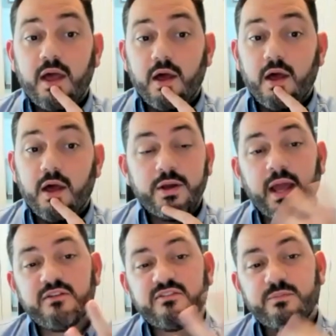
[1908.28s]
well,
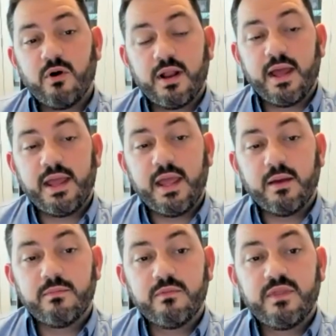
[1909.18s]
look how smart I
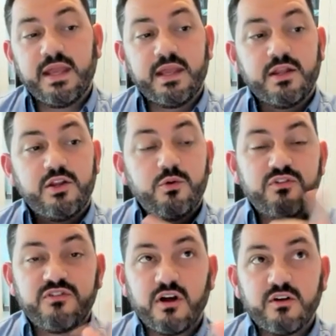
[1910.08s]
am thinking. You
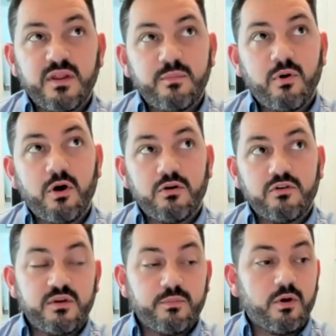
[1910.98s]
just talked about the
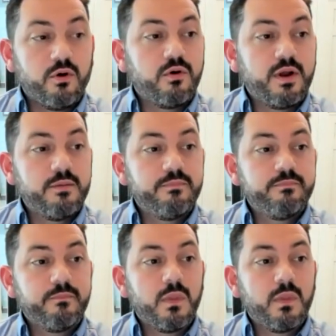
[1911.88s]
partnership program.